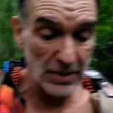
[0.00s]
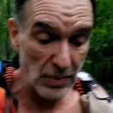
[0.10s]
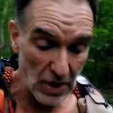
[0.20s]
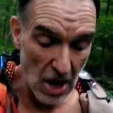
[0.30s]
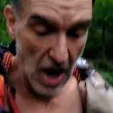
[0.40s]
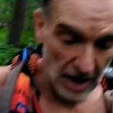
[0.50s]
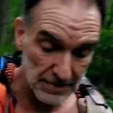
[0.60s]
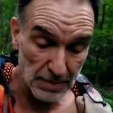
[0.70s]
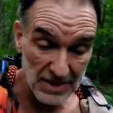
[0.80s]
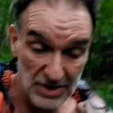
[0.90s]
been real
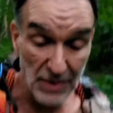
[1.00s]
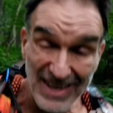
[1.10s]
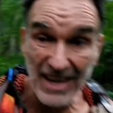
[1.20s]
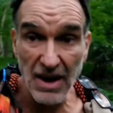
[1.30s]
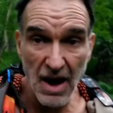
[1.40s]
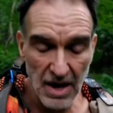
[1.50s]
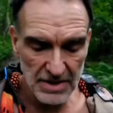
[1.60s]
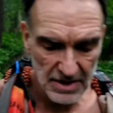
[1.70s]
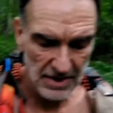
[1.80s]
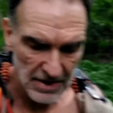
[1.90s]
hot, but it's going to get
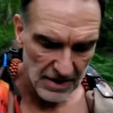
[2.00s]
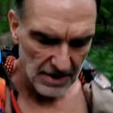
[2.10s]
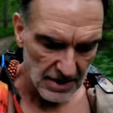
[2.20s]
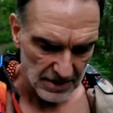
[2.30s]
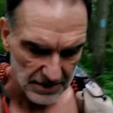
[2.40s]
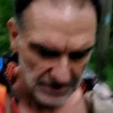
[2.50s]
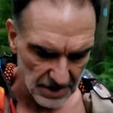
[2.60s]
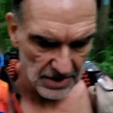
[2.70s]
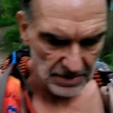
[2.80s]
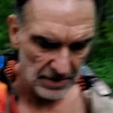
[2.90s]
hot.
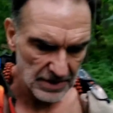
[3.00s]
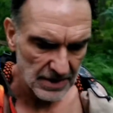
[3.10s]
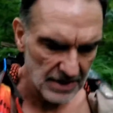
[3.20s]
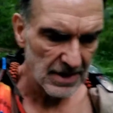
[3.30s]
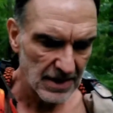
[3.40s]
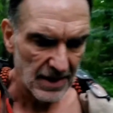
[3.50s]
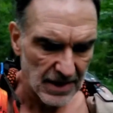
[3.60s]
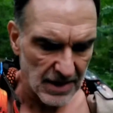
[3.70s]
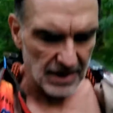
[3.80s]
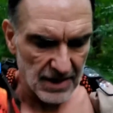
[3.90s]
So
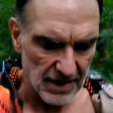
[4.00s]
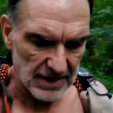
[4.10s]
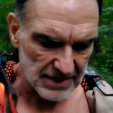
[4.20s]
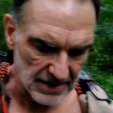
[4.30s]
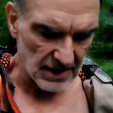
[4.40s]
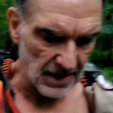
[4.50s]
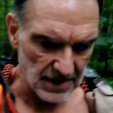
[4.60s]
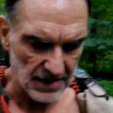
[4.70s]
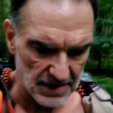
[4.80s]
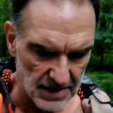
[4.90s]
let's
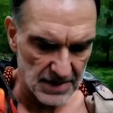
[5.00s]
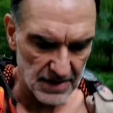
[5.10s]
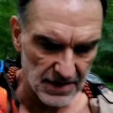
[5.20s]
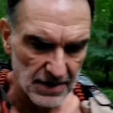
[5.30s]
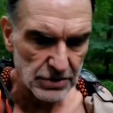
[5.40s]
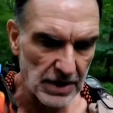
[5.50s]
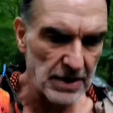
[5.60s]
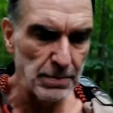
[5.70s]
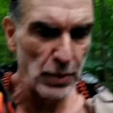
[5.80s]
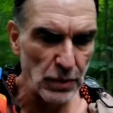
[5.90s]
try to
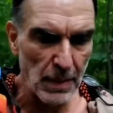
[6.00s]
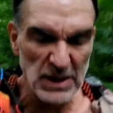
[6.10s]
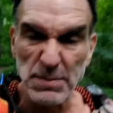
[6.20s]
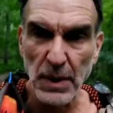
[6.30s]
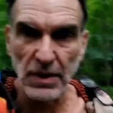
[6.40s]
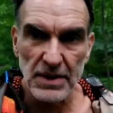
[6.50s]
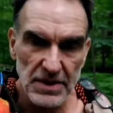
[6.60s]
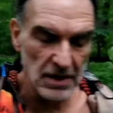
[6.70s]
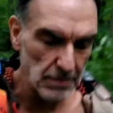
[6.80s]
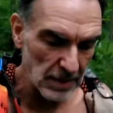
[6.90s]
improve my
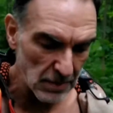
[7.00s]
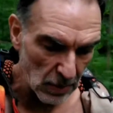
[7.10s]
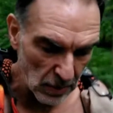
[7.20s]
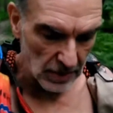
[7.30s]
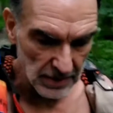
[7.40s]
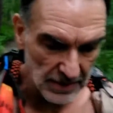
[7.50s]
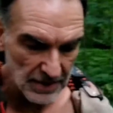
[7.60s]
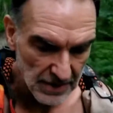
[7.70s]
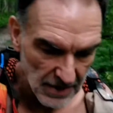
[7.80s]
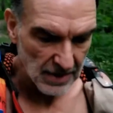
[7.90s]
spirits a little bit more and
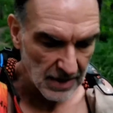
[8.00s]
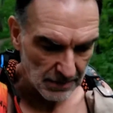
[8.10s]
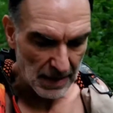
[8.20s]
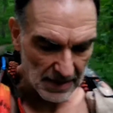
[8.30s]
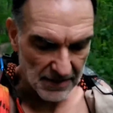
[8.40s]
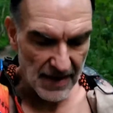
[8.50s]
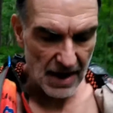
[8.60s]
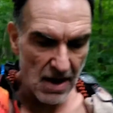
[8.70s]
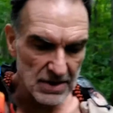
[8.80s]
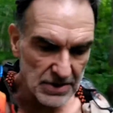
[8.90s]
make it to that
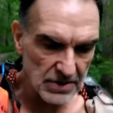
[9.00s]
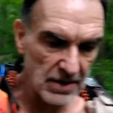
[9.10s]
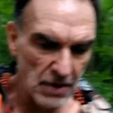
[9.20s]
hostel.